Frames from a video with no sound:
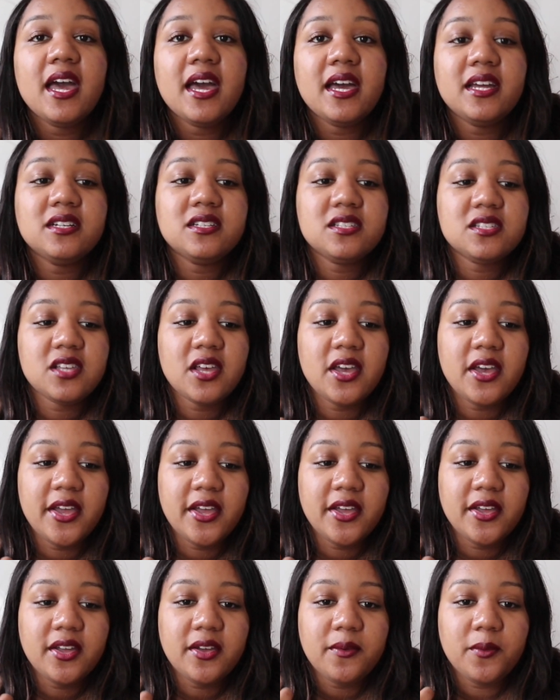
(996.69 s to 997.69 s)
And so
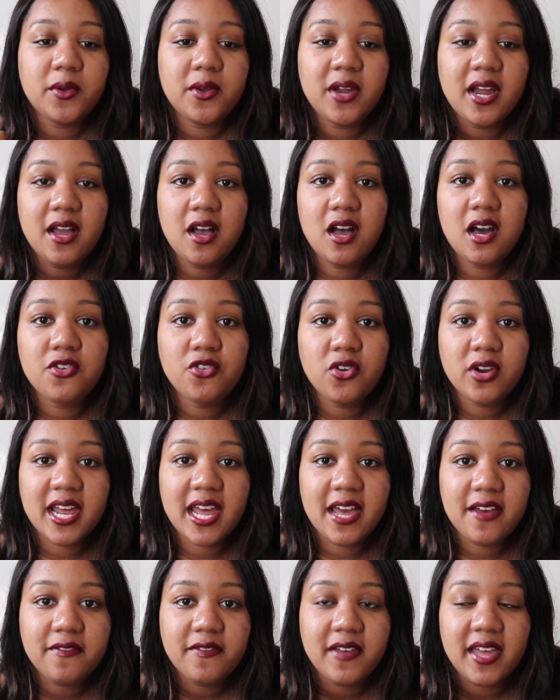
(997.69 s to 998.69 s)
we were at Hard Rock
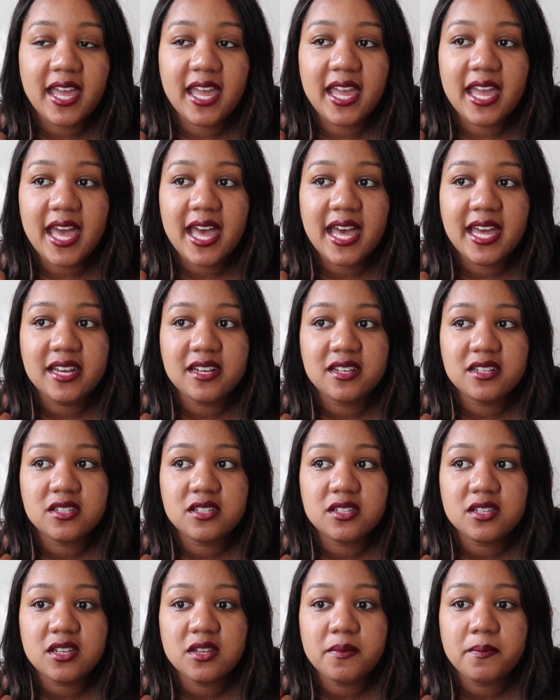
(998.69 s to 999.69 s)
Cafe,
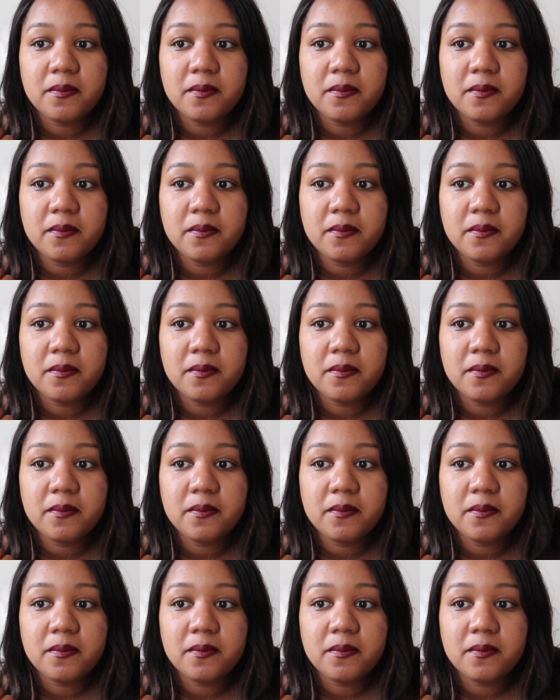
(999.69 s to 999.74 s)
and